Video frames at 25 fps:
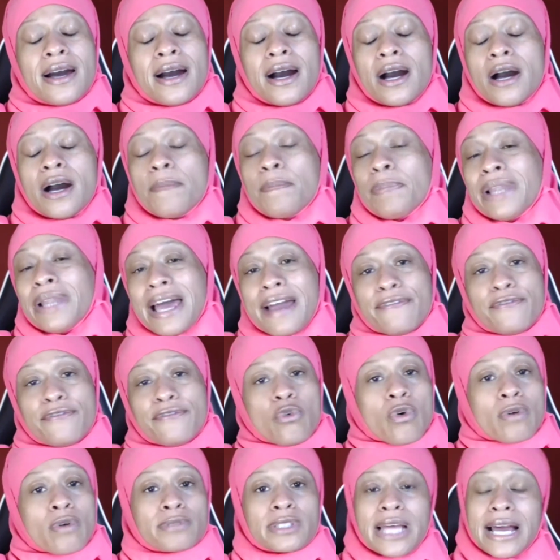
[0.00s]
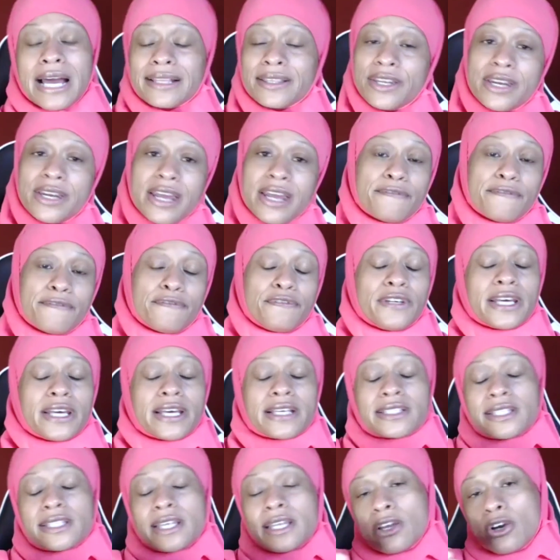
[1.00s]
uh, platforms like the
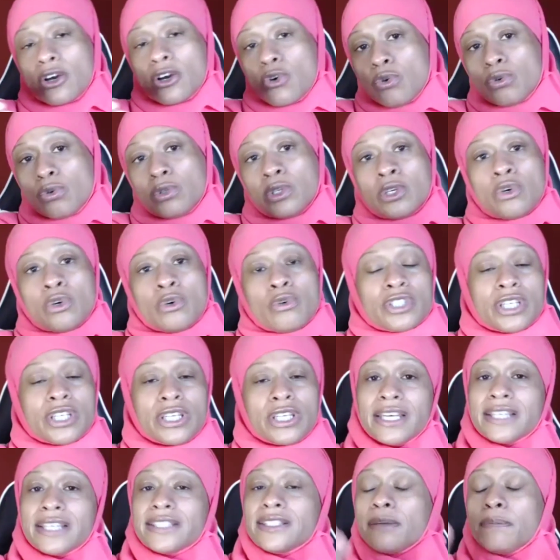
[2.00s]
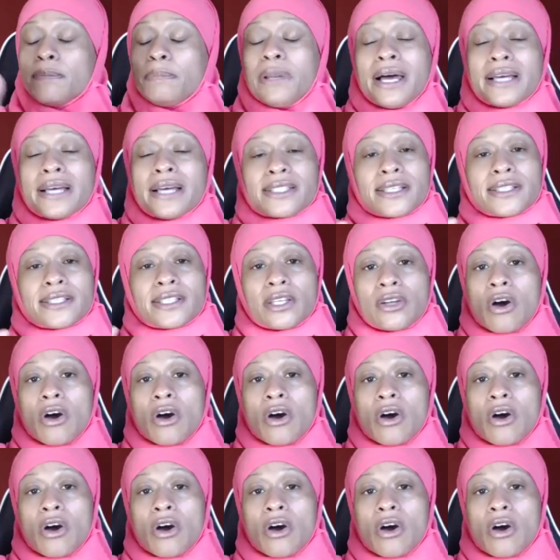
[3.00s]
Netflix and the Hulus and Disney Pluses